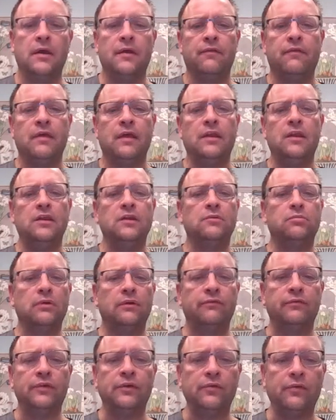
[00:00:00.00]
They need to
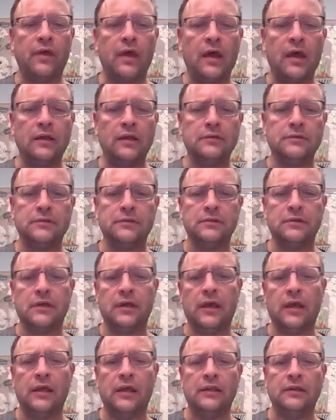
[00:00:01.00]
review that
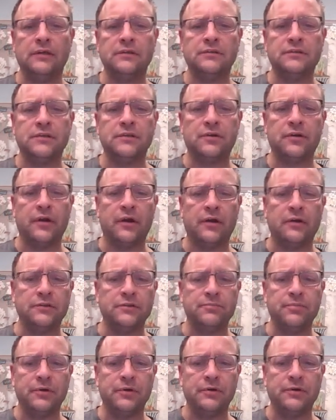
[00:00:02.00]
and consider
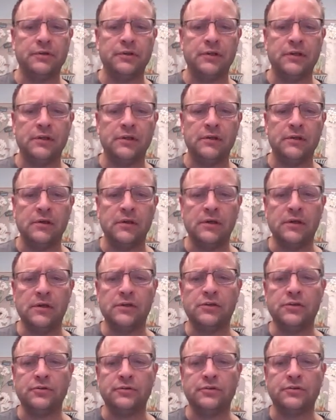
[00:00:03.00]
eligibility
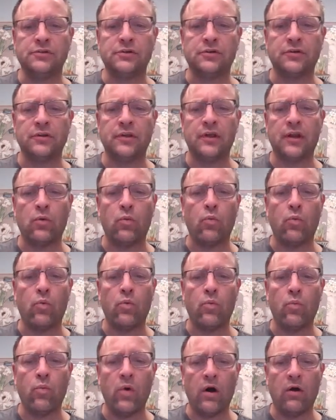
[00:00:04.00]
to ensure that
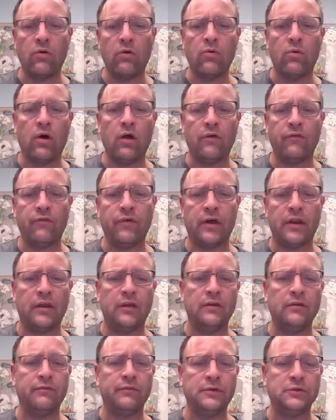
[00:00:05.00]
well qualified
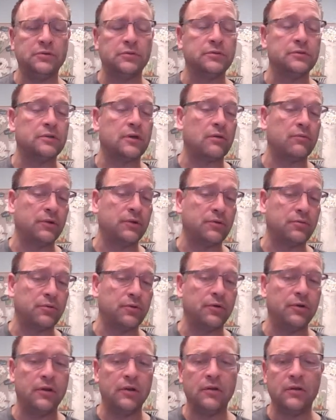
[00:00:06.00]
individuals are
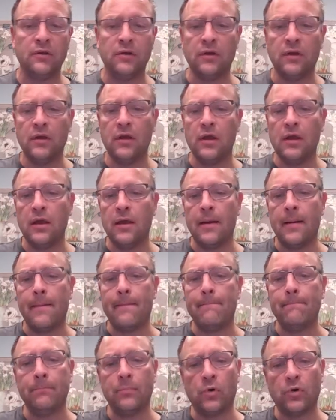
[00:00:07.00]
recruited.
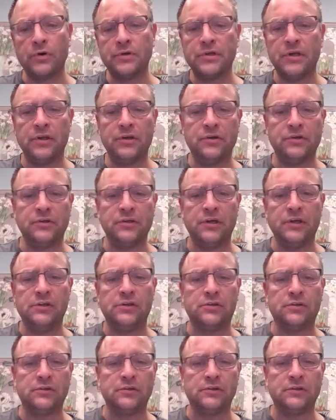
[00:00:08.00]
More tenured
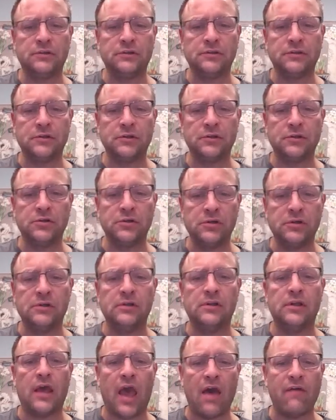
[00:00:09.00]
teachers
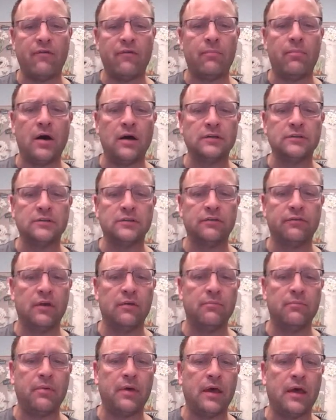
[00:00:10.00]
could have a positive
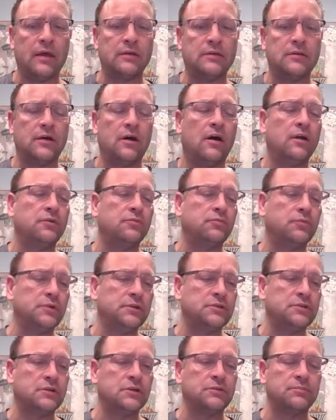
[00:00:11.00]
impact on
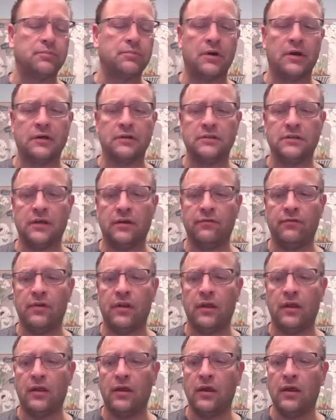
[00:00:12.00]
research
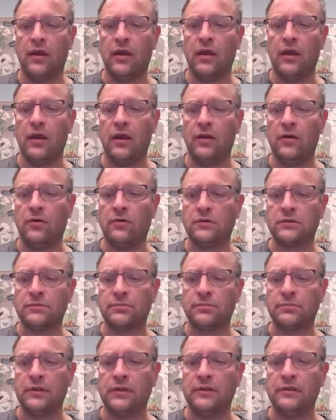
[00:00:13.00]
productivity and
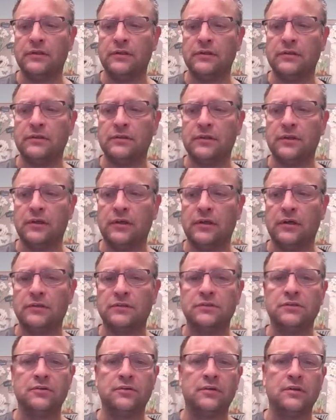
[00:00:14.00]
ultimately the
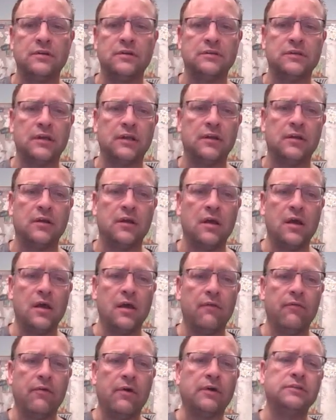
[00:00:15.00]
students. And
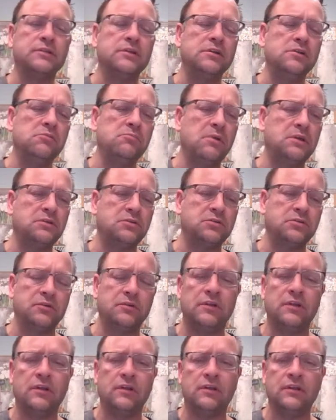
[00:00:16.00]
they also need to make sure
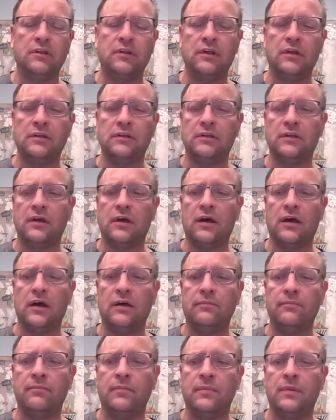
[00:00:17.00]
that
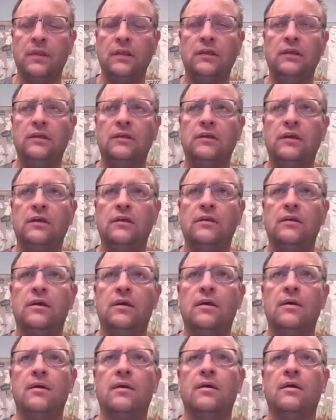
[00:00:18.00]
the
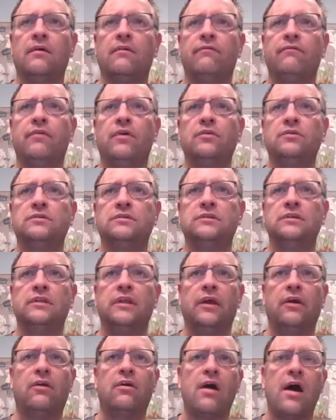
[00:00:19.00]
folks that
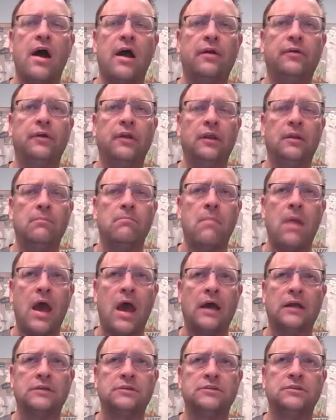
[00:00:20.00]
they are hiring
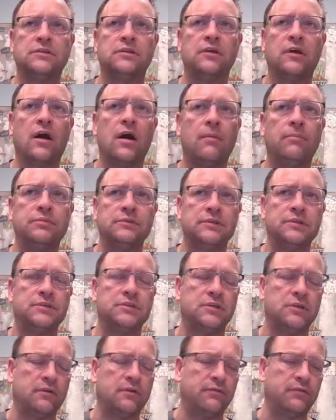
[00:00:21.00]
match the
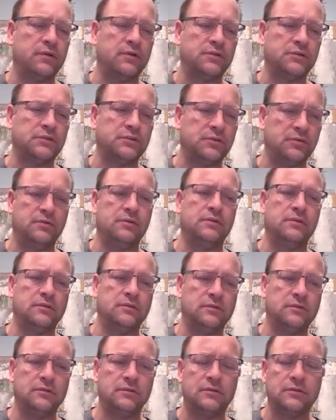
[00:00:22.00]
composition of their
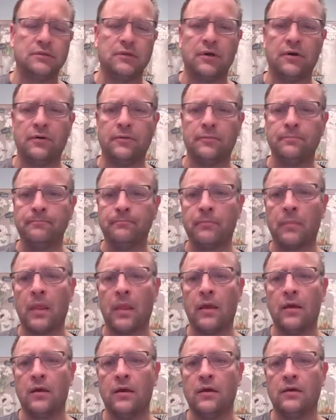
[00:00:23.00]
students. So
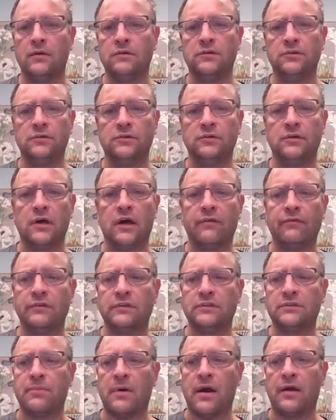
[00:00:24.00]
to kind of
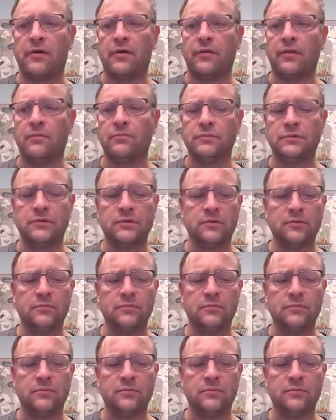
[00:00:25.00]
inspire them to